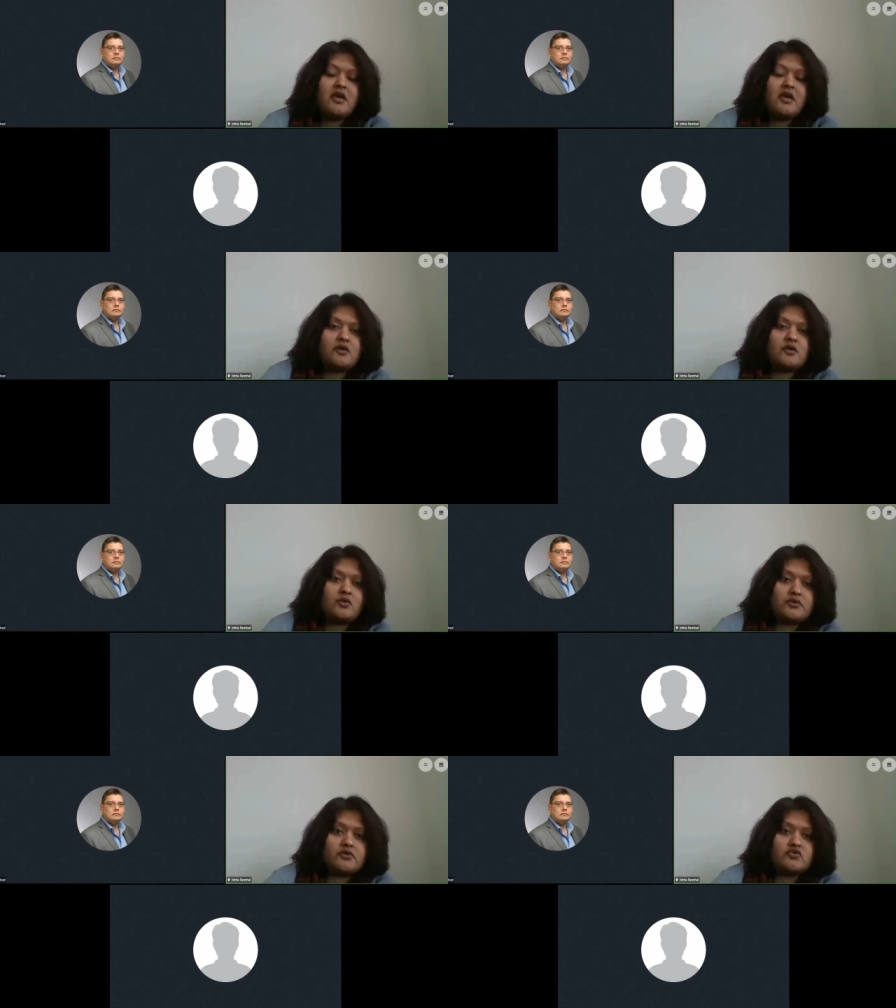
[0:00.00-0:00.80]
in
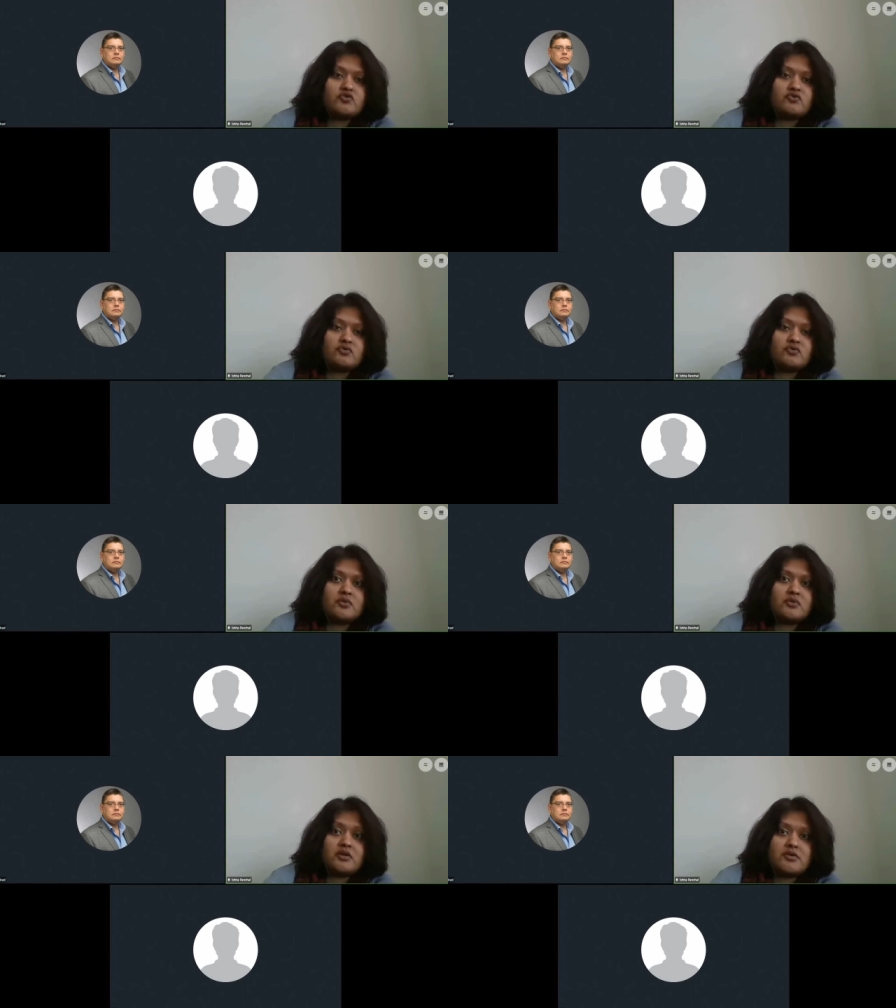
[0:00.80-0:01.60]
order to
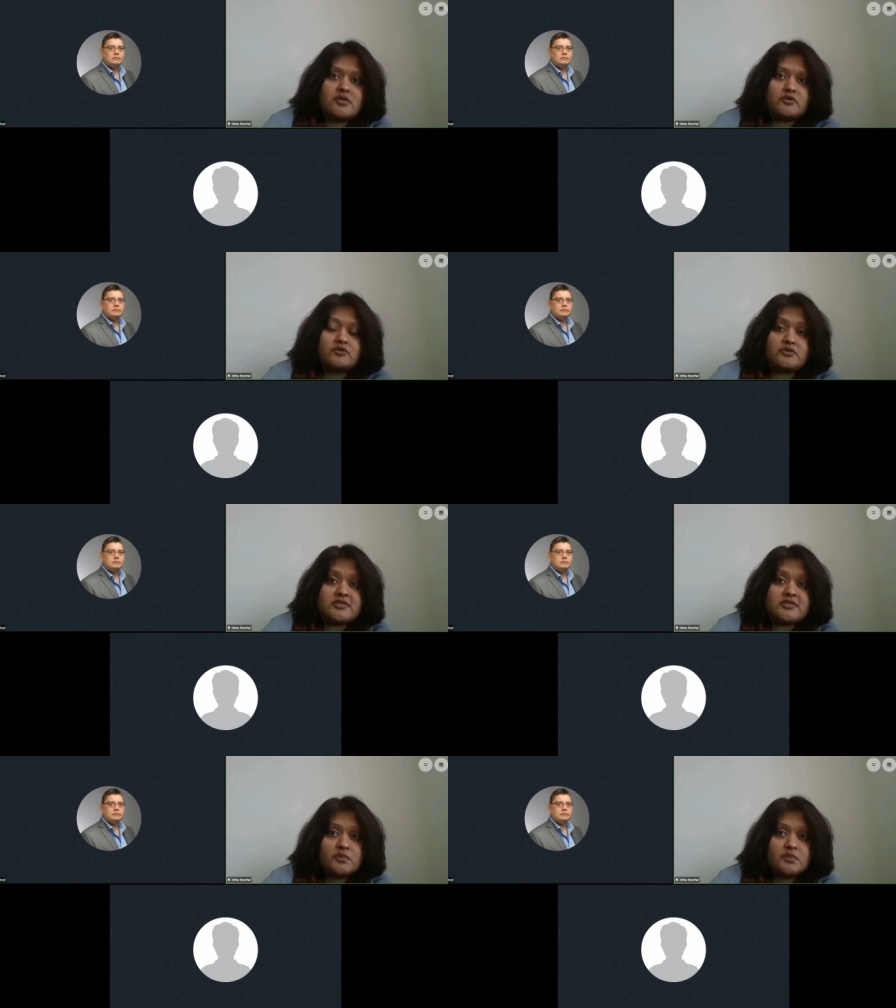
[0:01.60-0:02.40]
carry out the
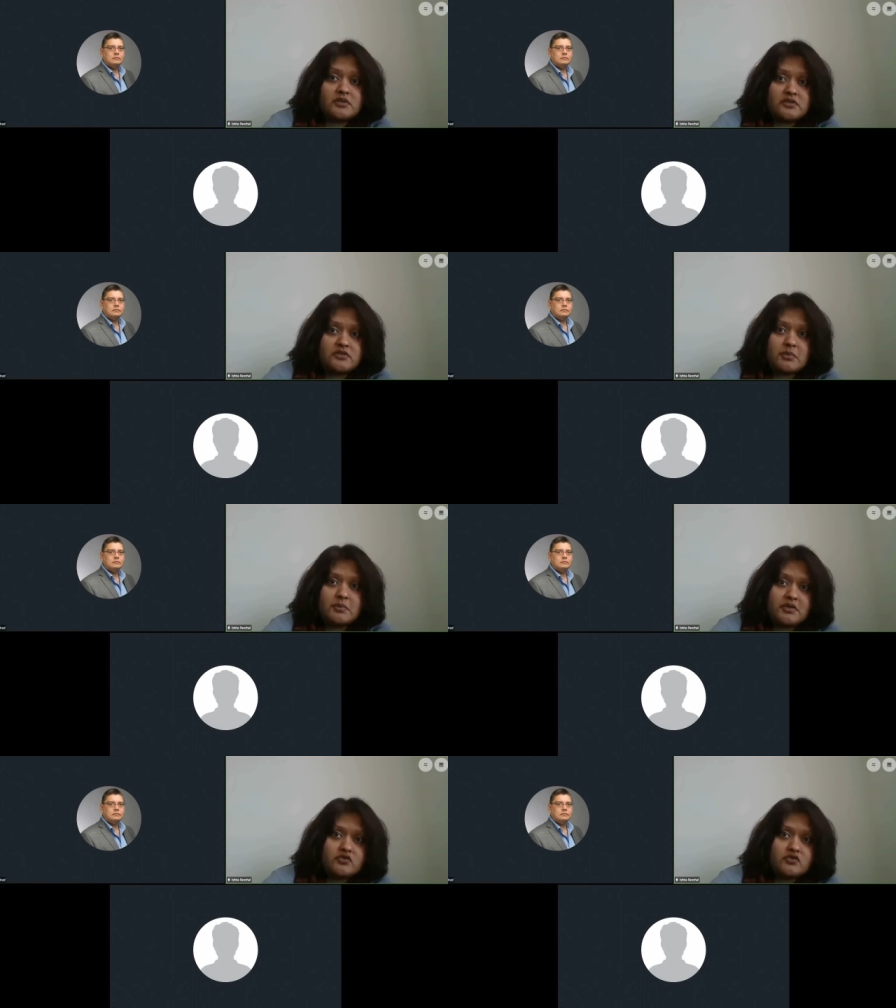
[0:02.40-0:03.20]
disability
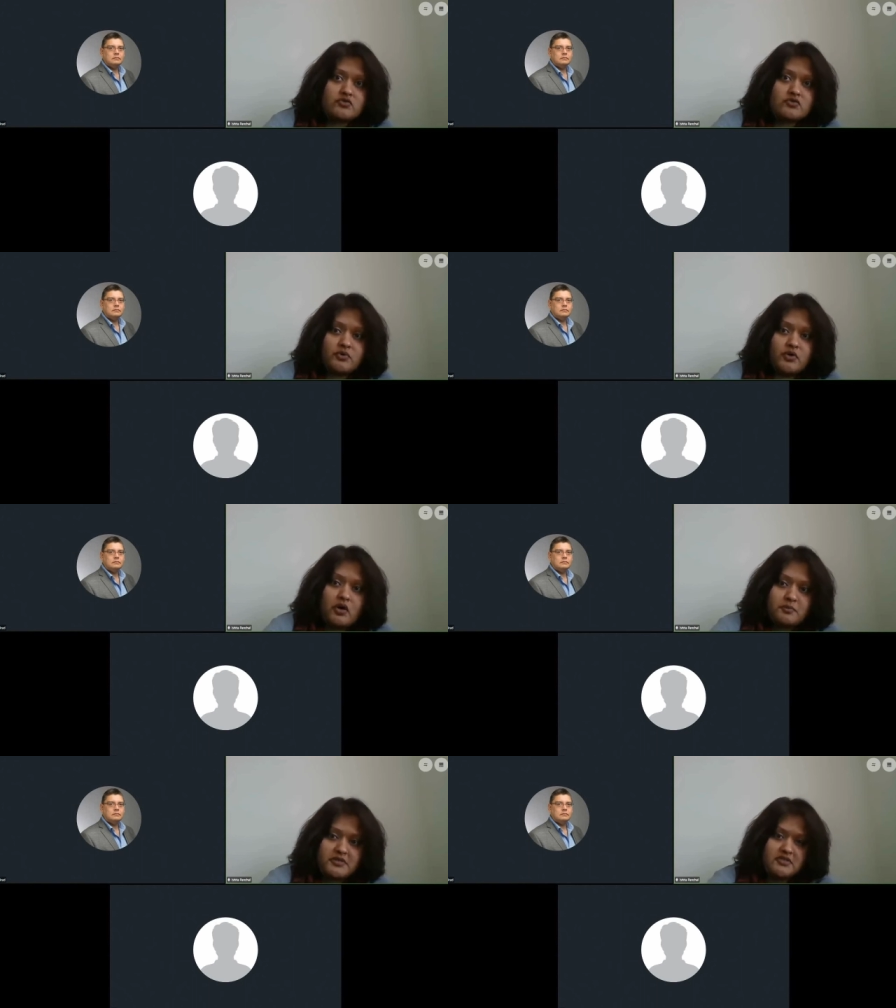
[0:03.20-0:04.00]
repairs to the
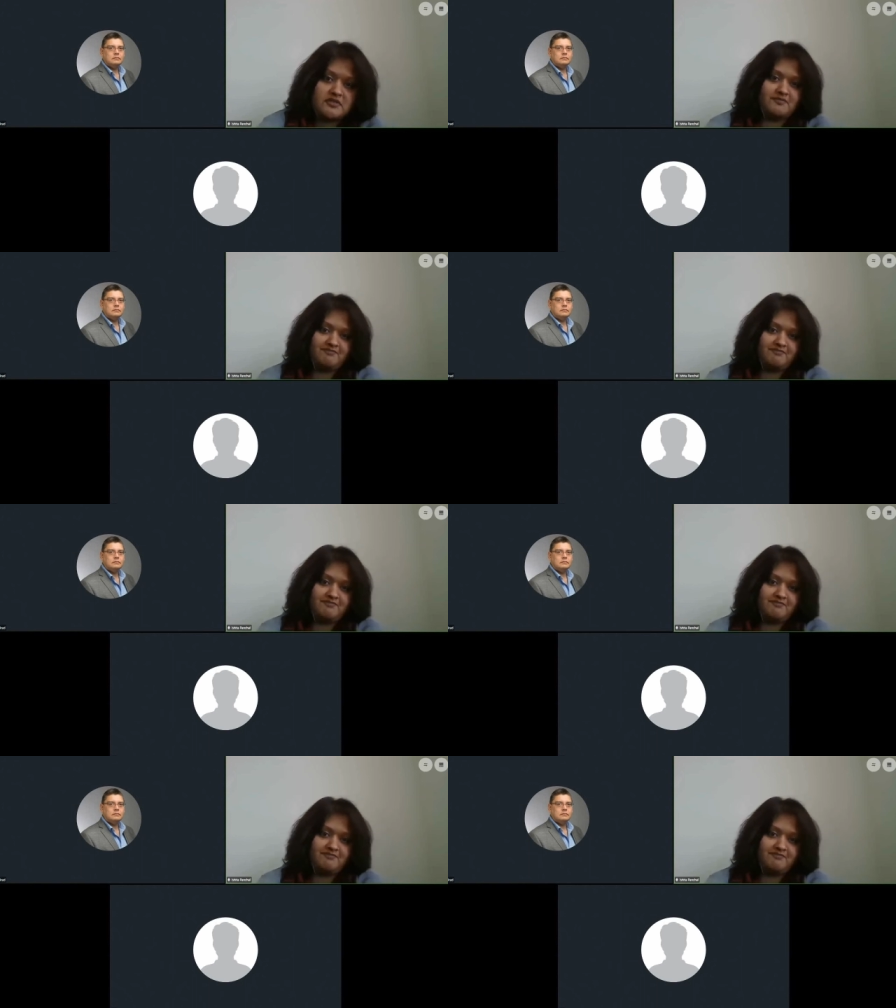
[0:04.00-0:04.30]
property.